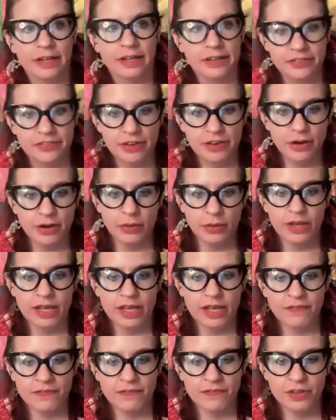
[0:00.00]
So
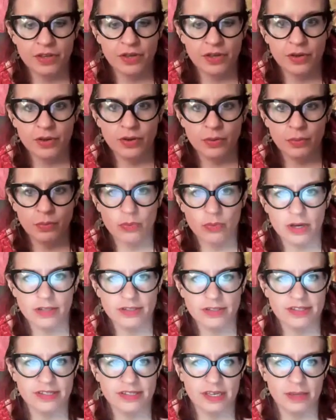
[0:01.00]
if you
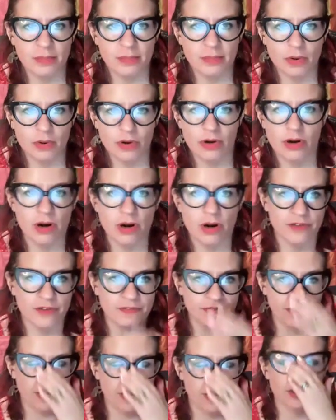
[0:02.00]
want to see more
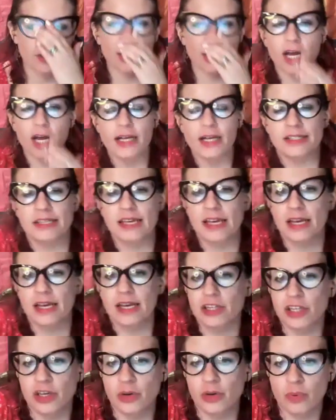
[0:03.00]
RfRx
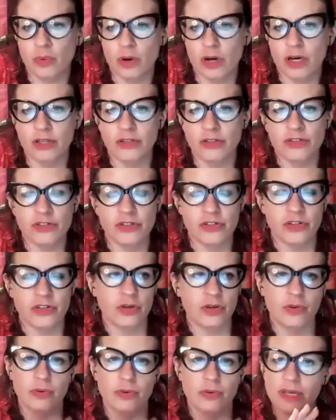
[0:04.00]
content, you want
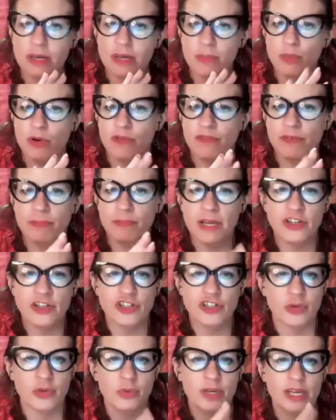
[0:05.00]
to get more
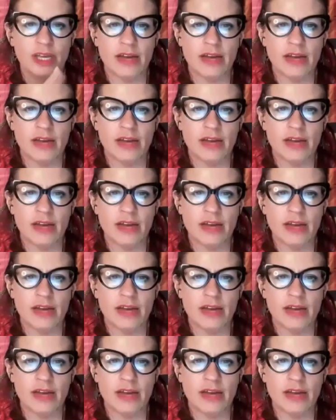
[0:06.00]
information, we